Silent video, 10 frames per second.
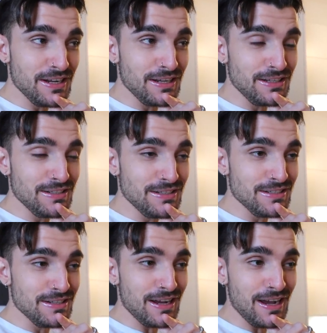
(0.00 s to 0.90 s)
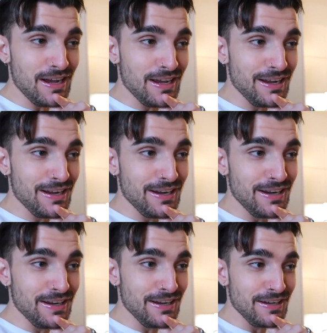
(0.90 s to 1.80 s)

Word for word: and I